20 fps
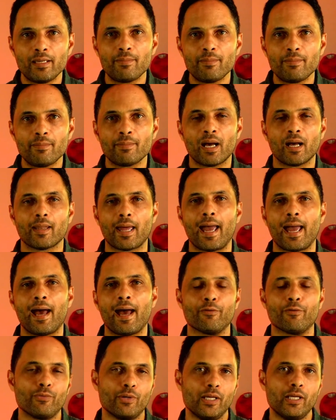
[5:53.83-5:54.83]
email
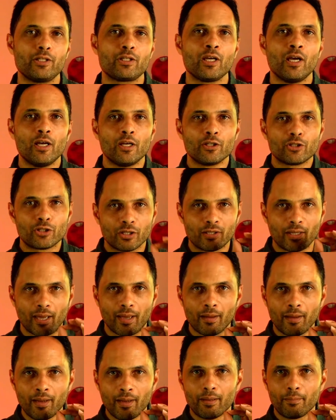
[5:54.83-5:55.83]
outreach to their